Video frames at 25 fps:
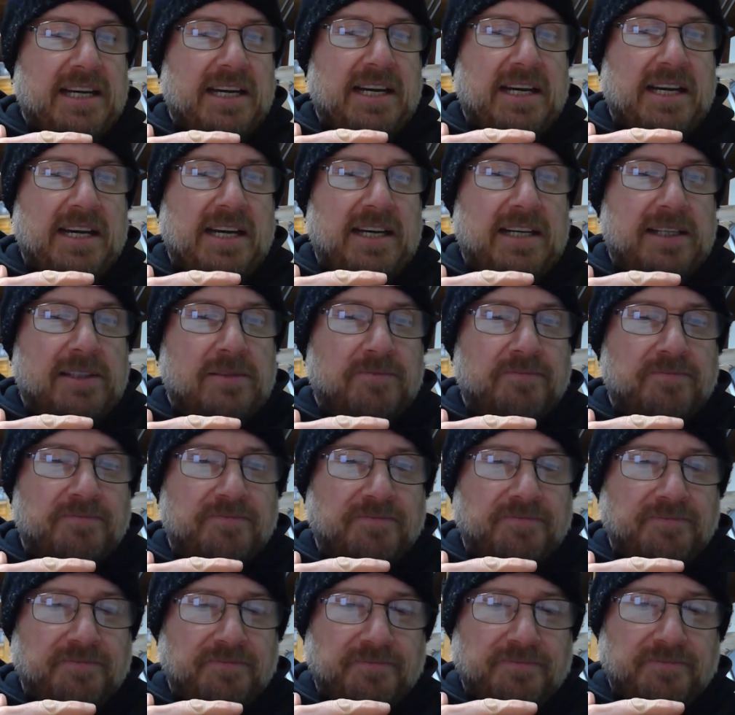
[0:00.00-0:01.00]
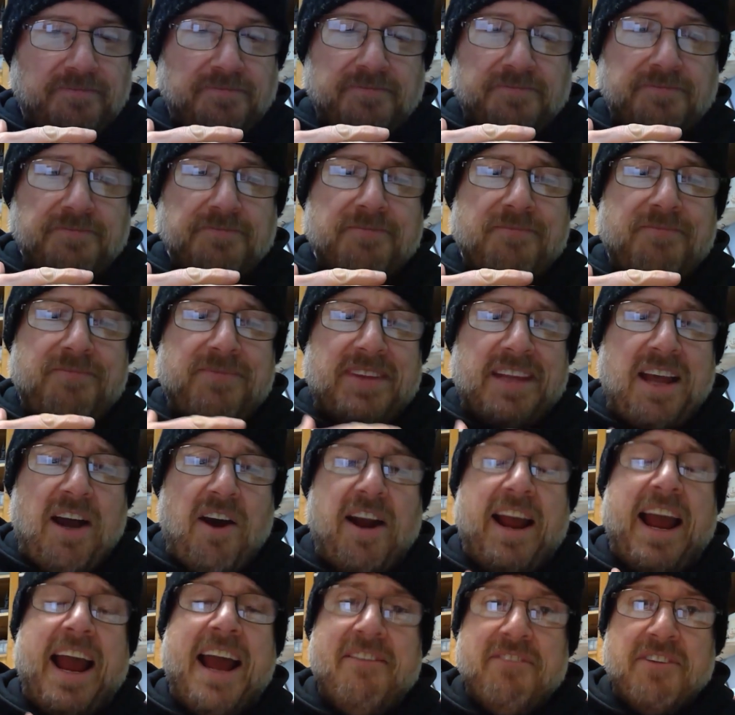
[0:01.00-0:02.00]
I
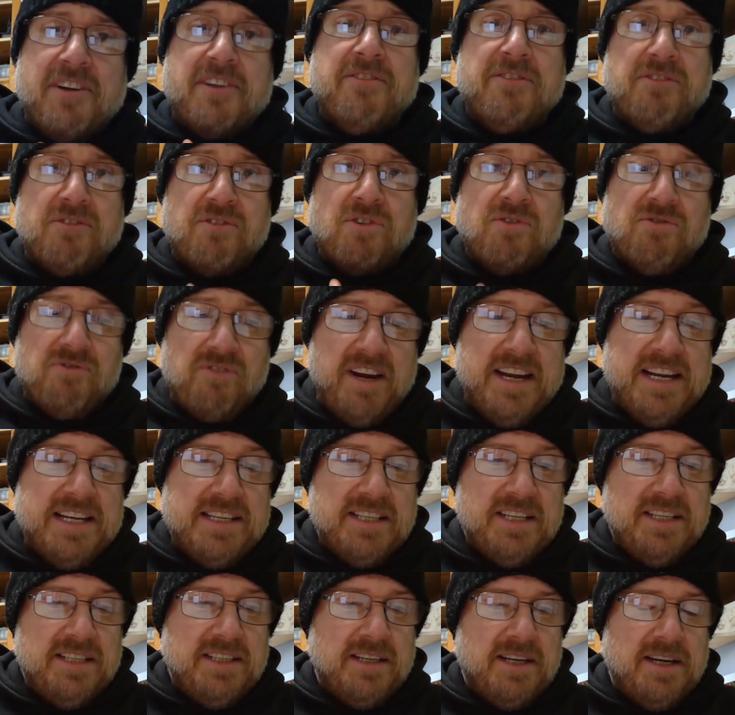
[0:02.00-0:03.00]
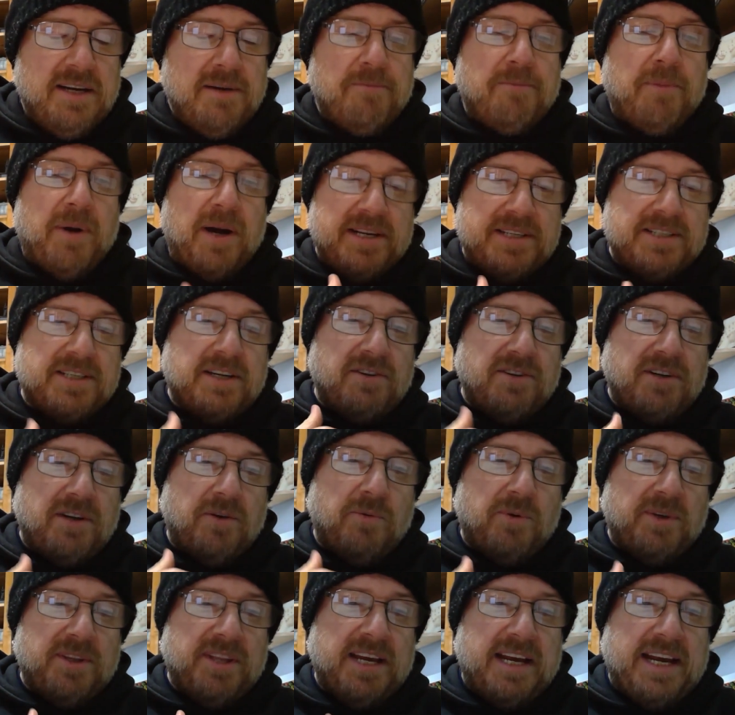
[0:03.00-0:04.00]
have it for a reason, but I don't know
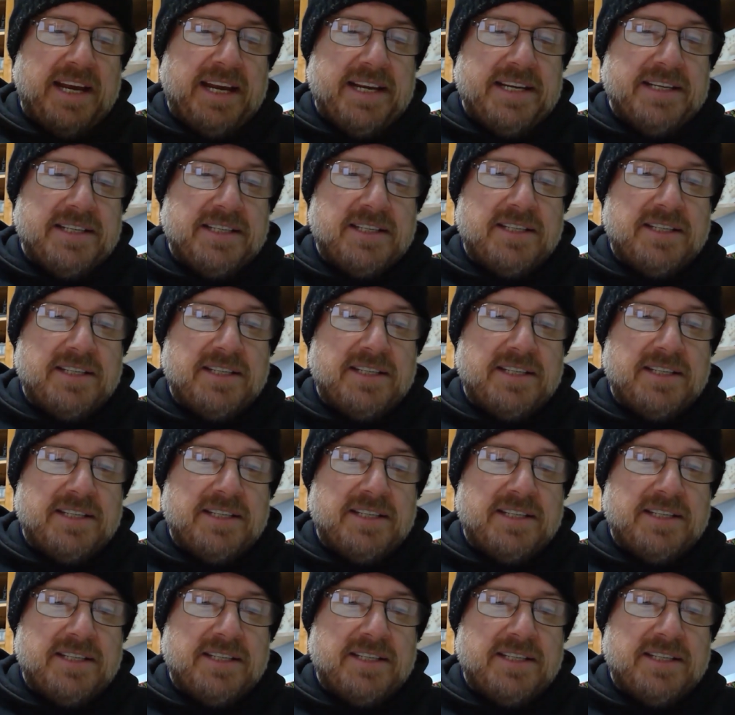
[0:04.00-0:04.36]
what that is.